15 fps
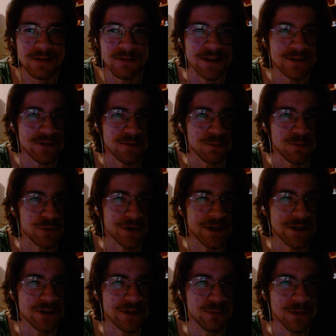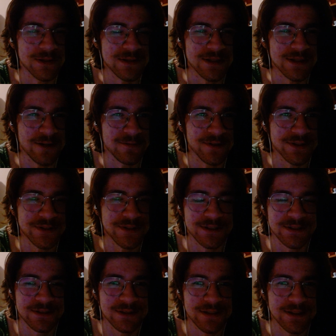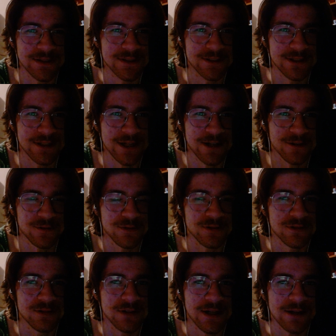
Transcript: So pre-humans and everything is kind of cool.